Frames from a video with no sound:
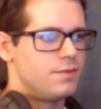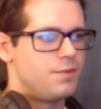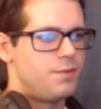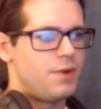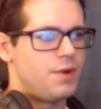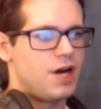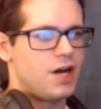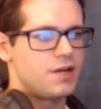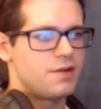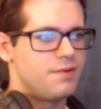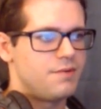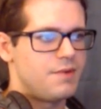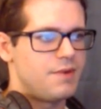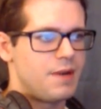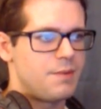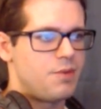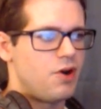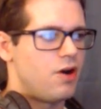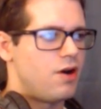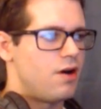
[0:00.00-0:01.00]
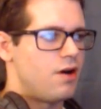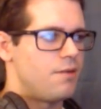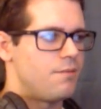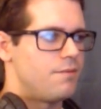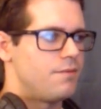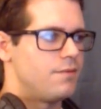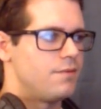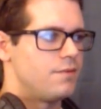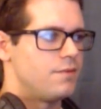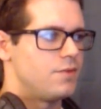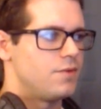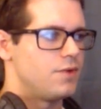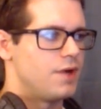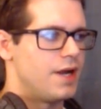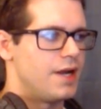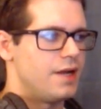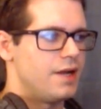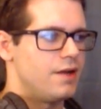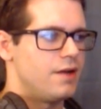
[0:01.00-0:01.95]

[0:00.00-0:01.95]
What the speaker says: bottom of my palm, right?